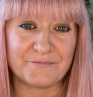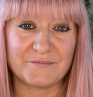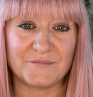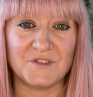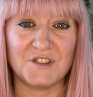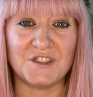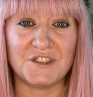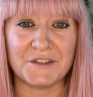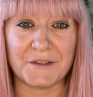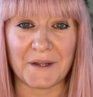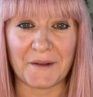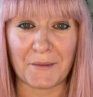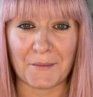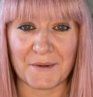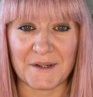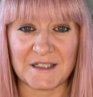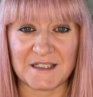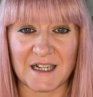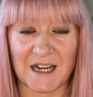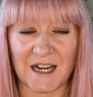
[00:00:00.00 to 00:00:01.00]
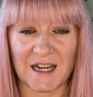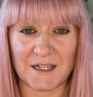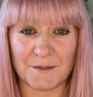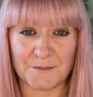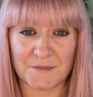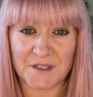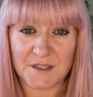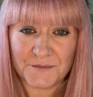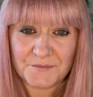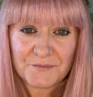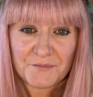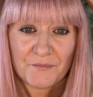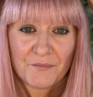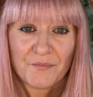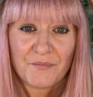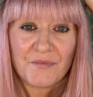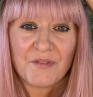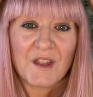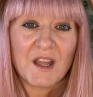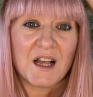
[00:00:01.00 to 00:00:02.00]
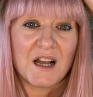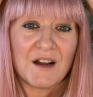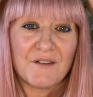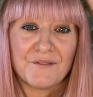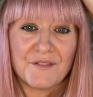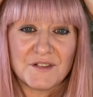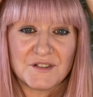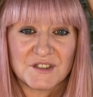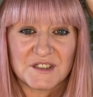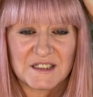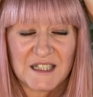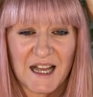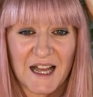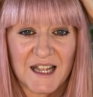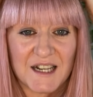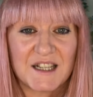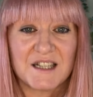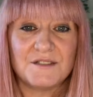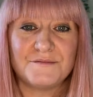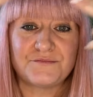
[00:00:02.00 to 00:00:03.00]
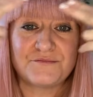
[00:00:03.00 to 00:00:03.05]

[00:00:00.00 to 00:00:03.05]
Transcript: You do that 3 times. I feel sad.